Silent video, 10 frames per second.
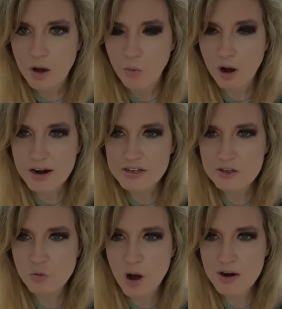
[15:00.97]
Rodney
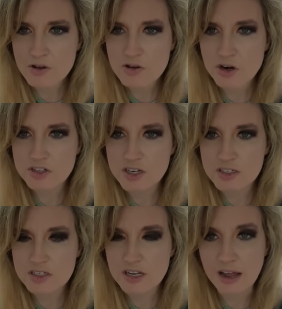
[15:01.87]
says, why don't you go to
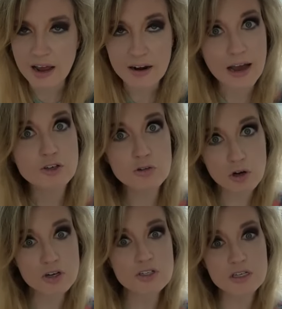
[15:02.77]
Disneyland? I do
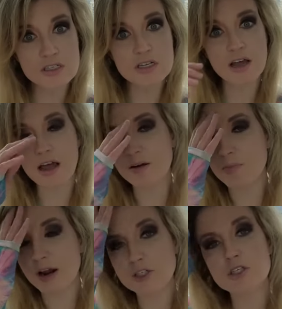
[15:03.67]
go to
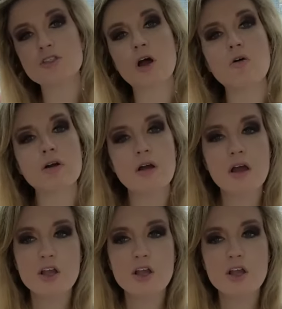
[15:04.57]
Disneyland, but I just don't.